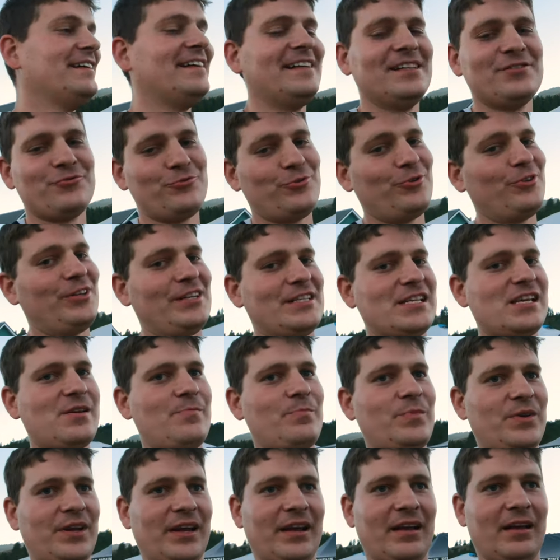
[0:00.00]
It's really
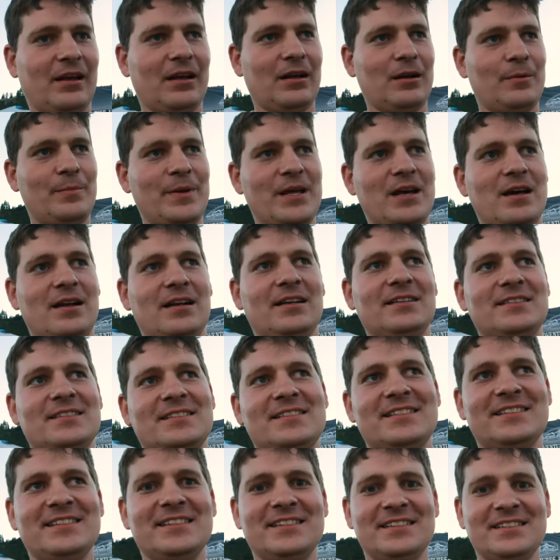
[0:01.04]
tempting, I gotta be
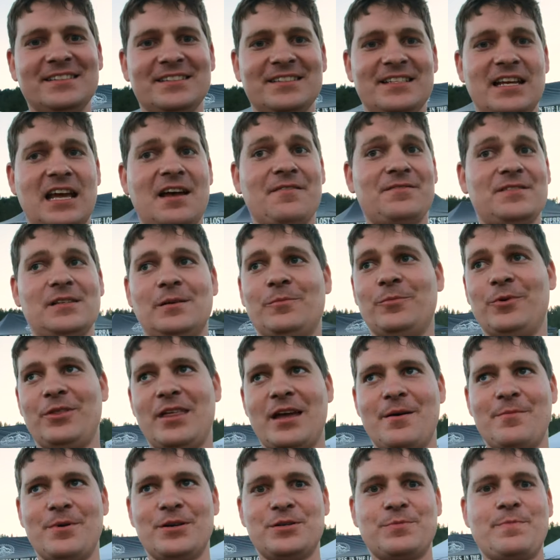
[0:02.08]
honest. To have something with
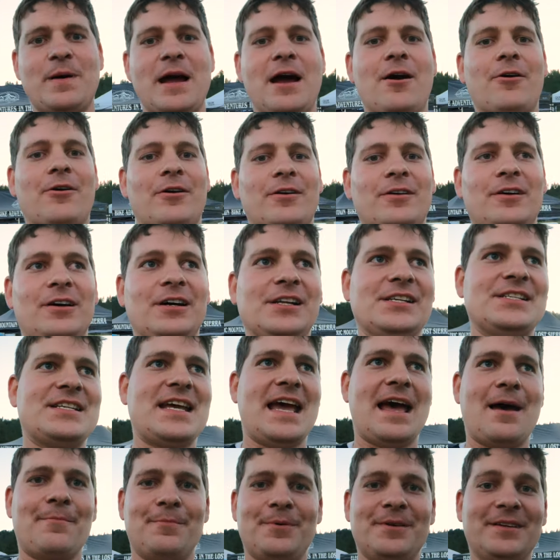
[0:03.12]
that much power on
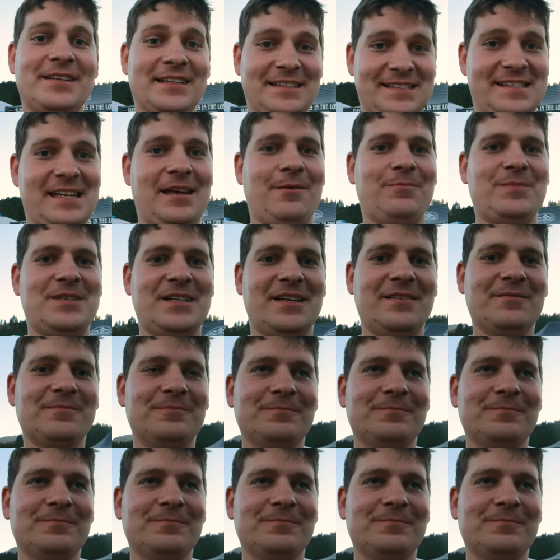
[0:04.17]
tap is tempting.